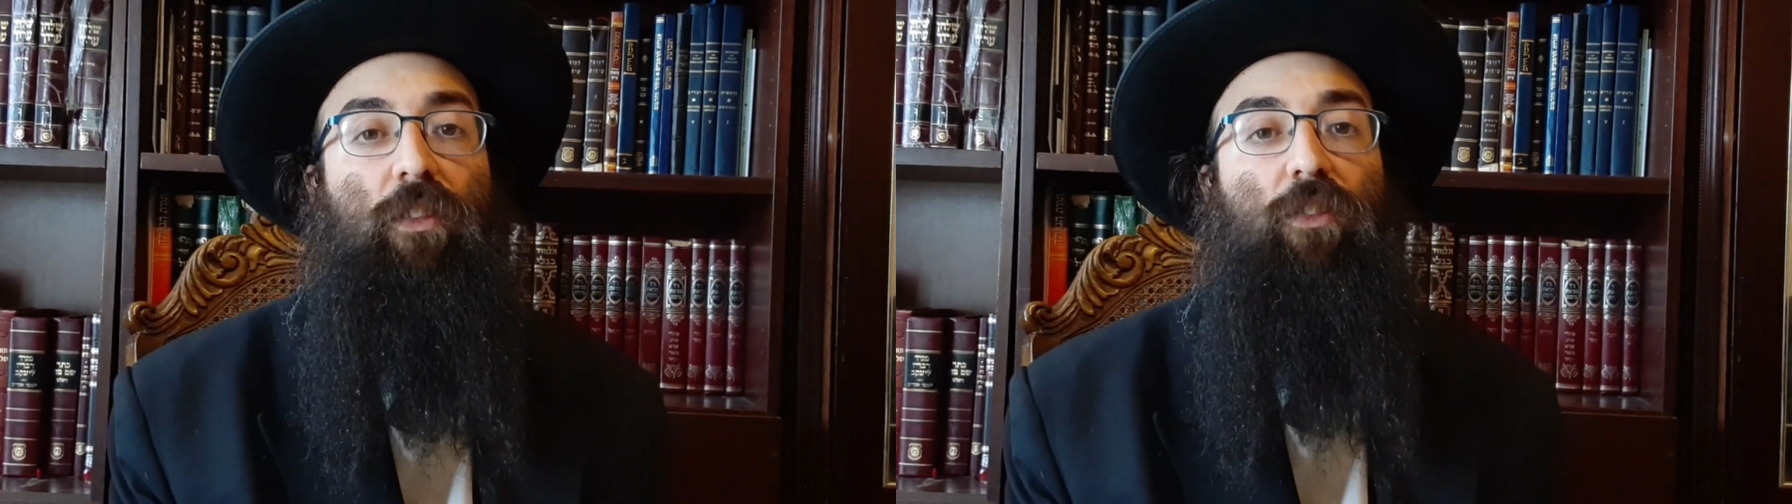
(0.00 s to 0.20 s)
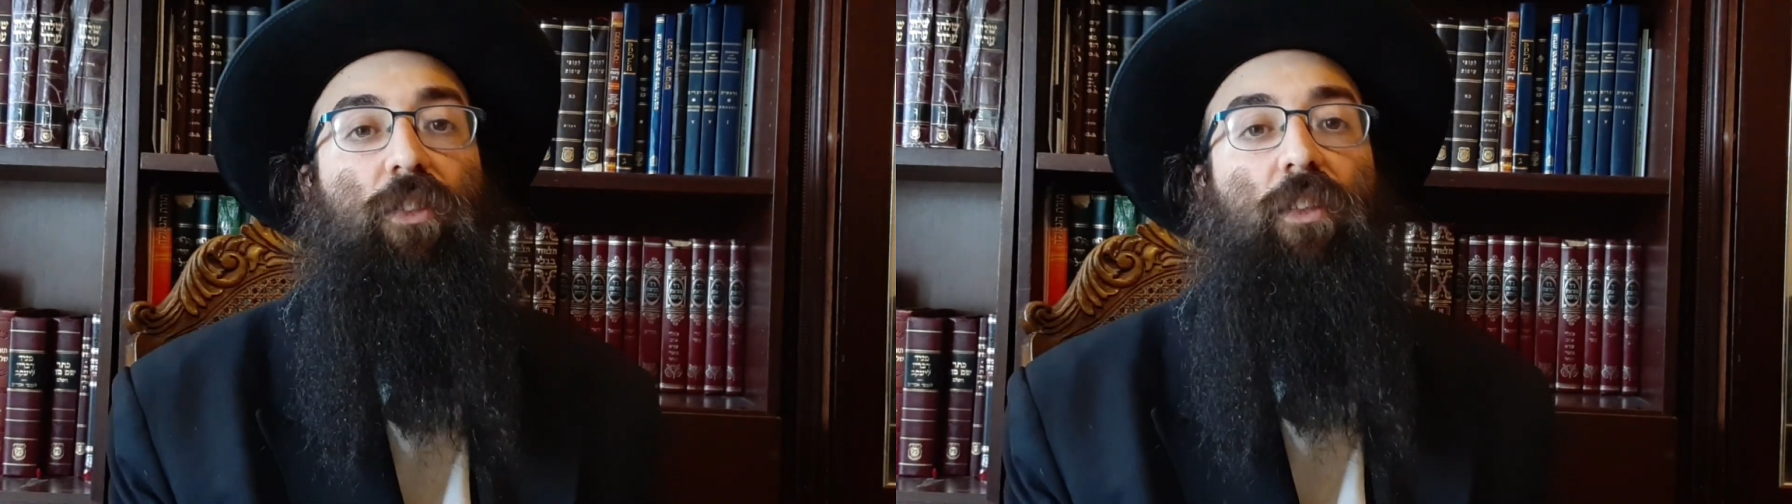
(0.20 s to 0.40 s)

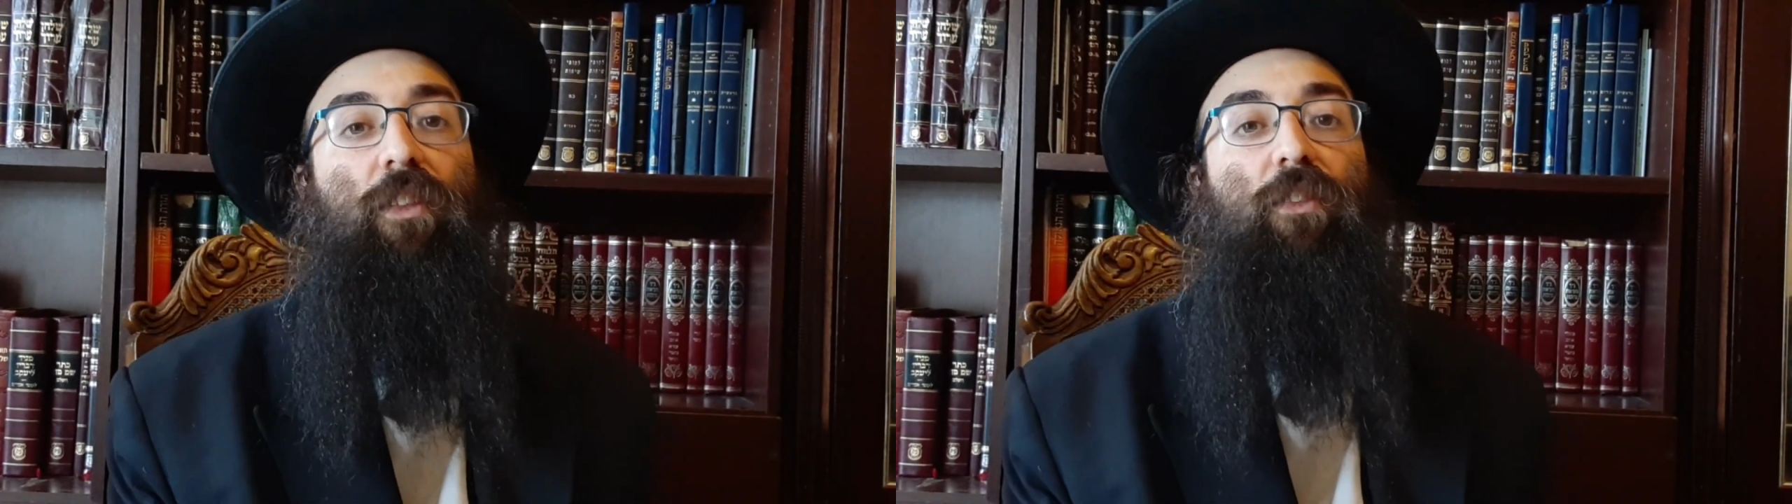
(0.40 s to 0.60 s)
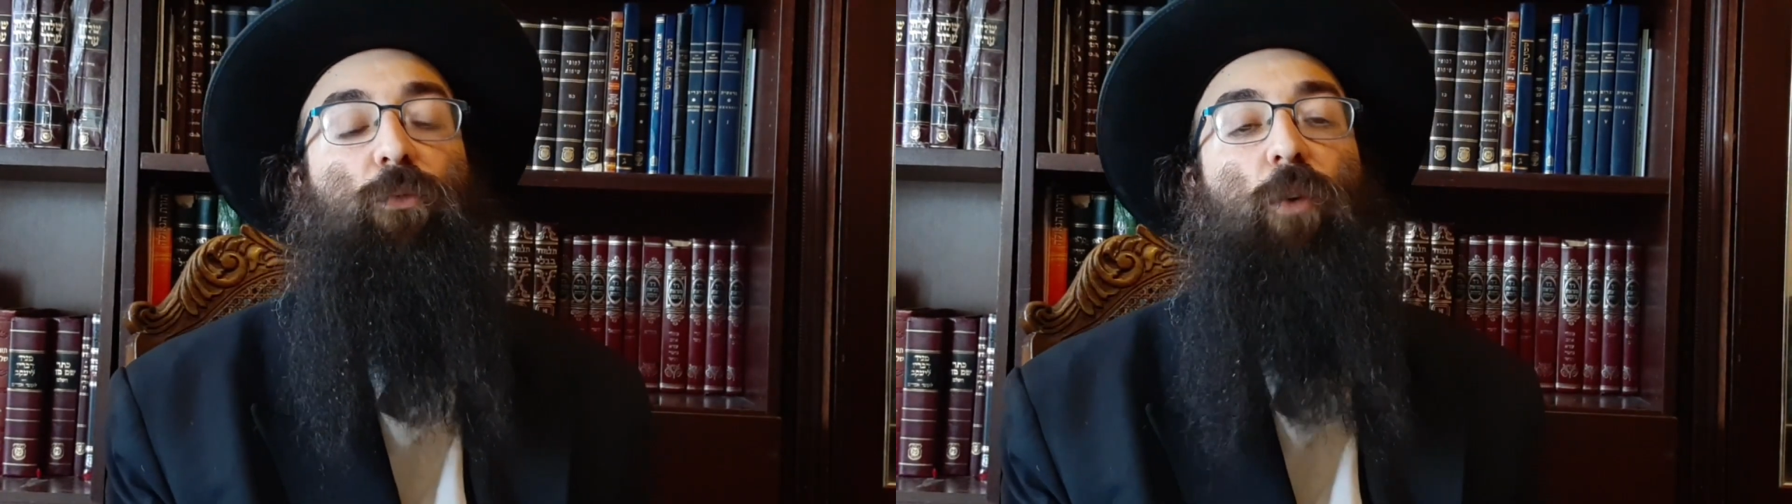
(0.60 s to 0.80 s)
and she
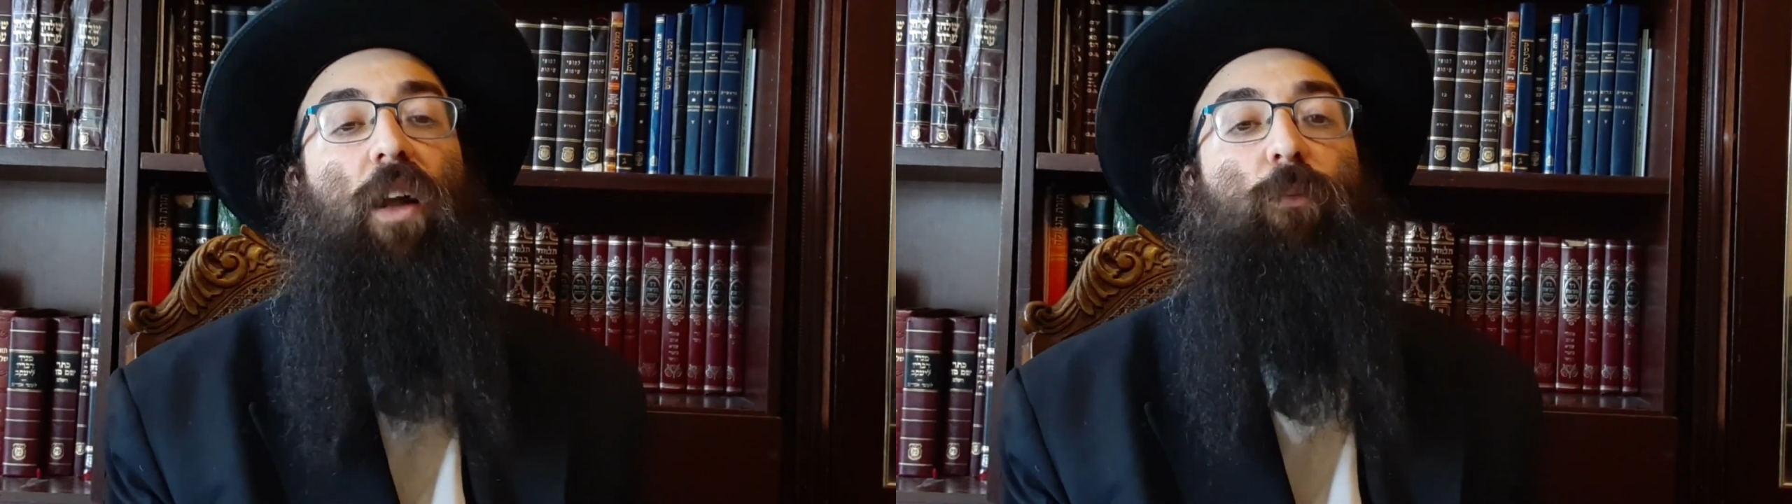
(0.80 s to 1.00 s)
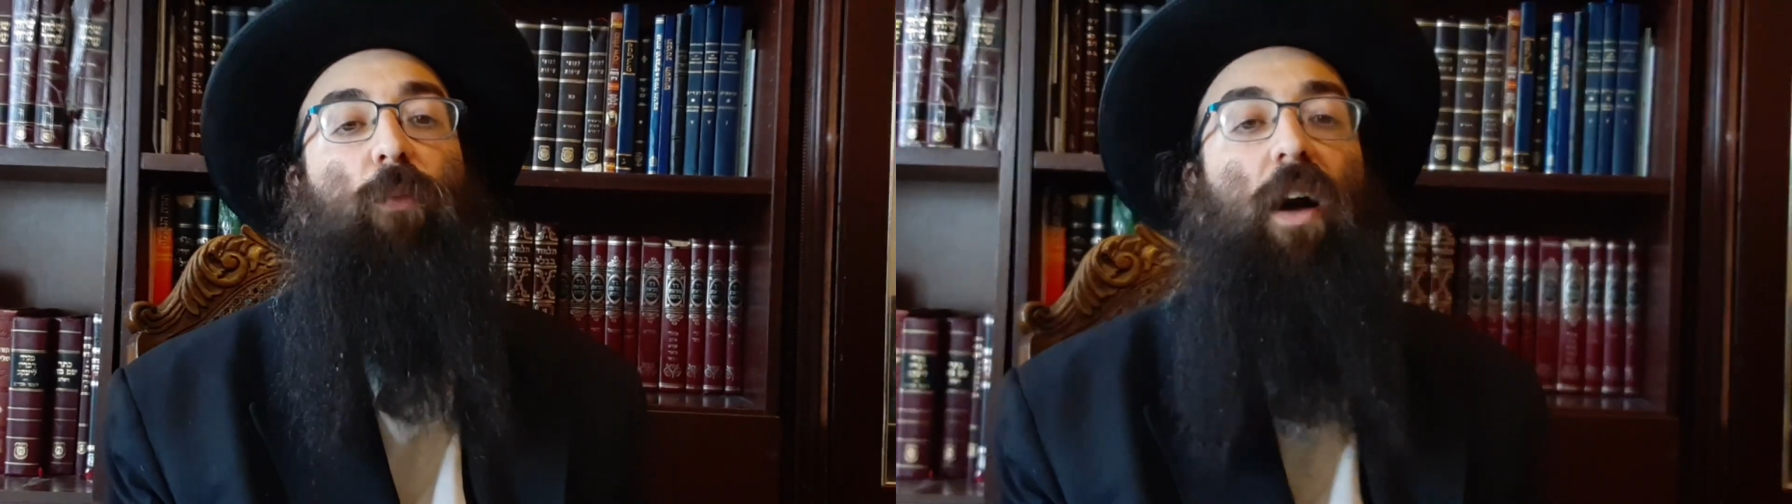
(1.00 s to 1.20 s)
didn't
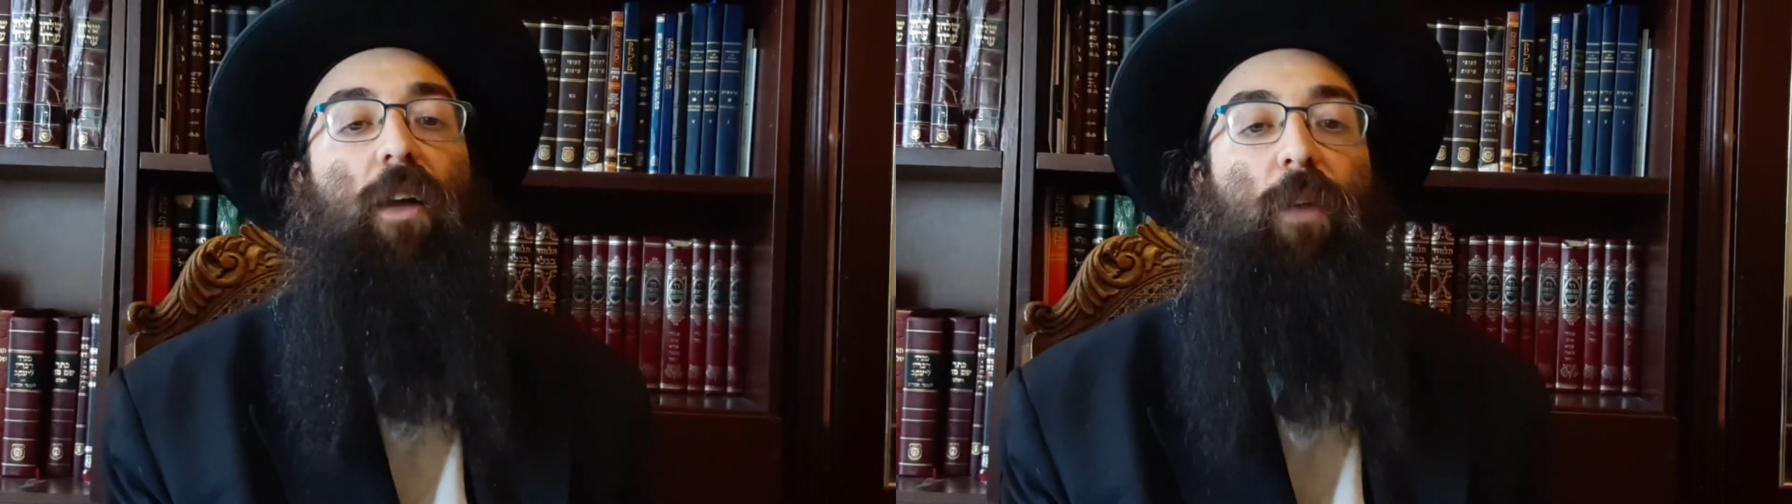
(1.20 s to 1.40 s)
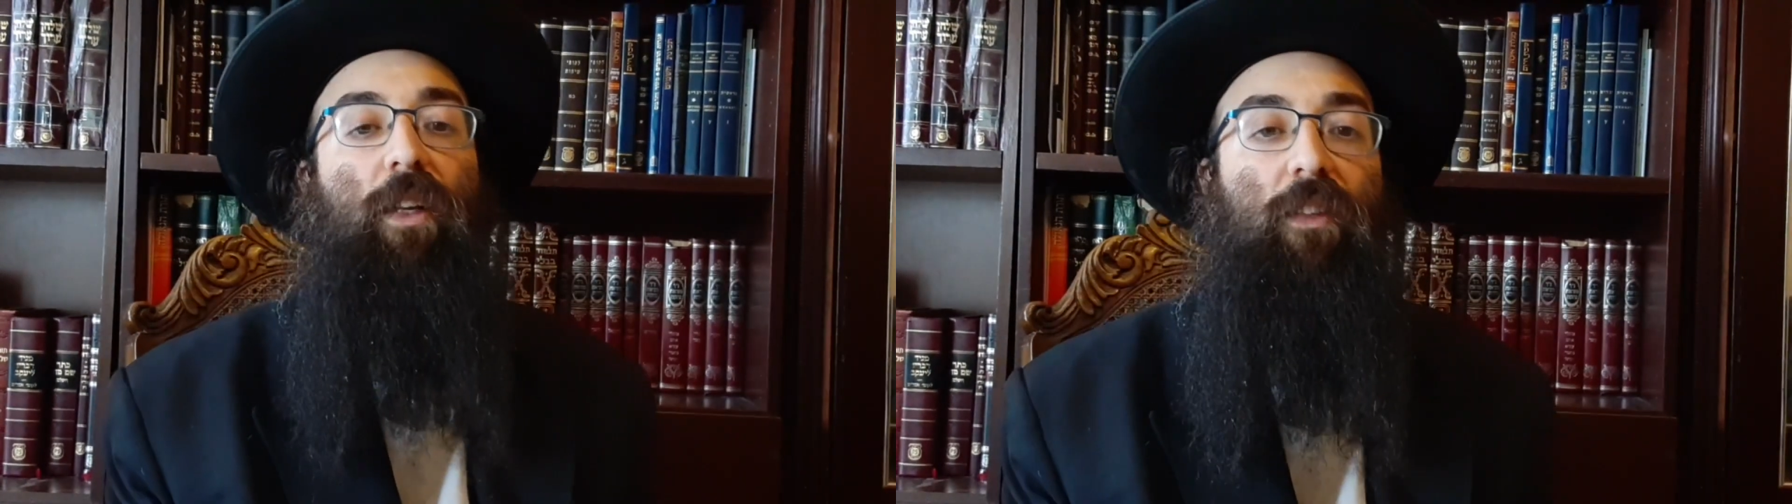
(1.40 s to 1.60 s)
want to buy
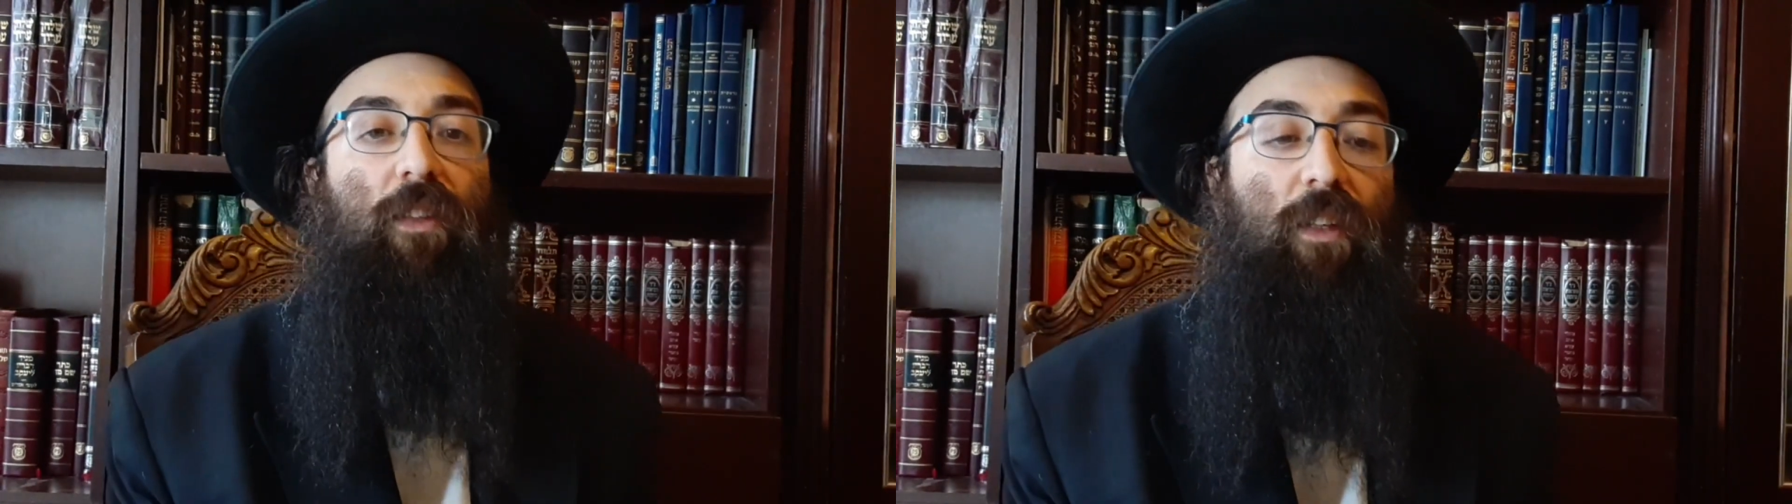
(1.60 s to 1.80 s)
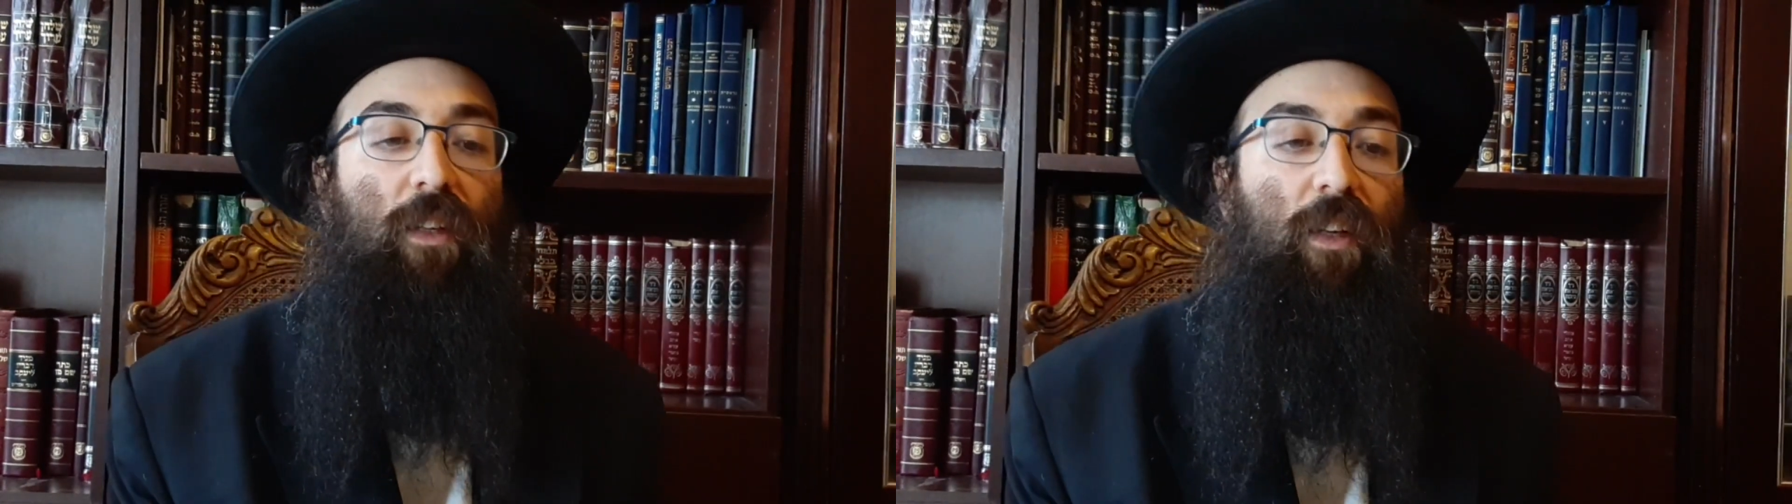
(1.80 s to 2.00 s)
him
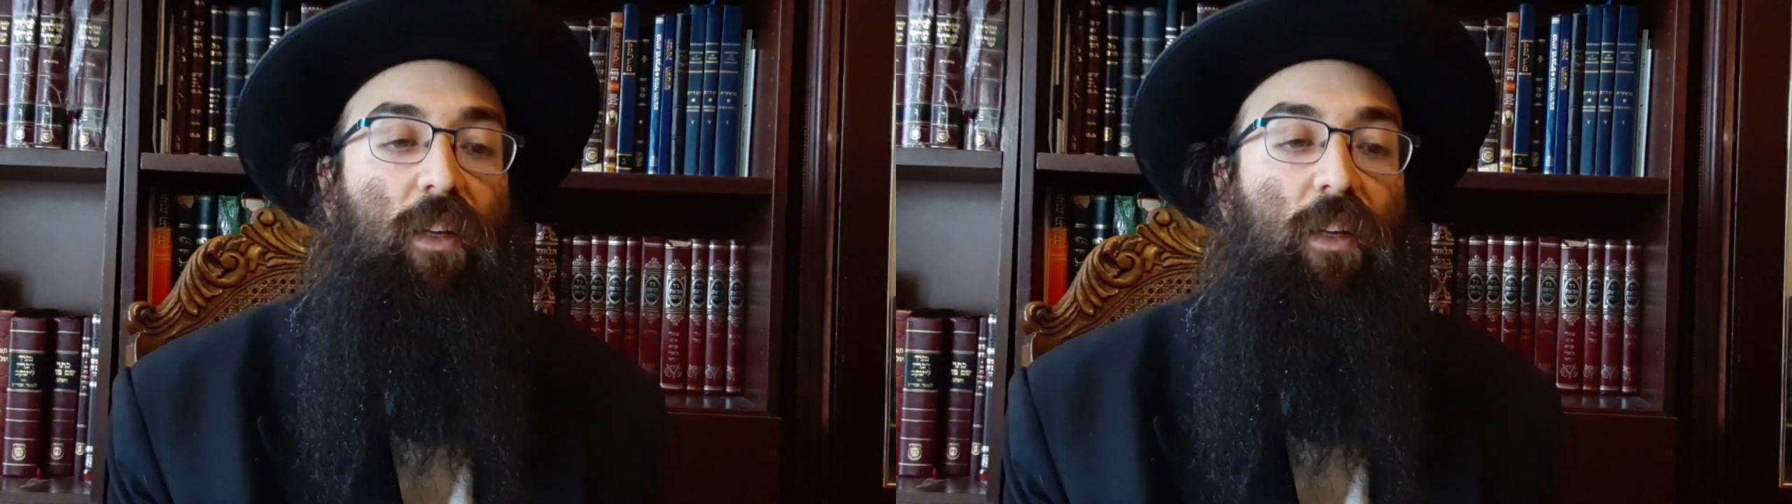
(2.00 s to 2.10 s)
anything.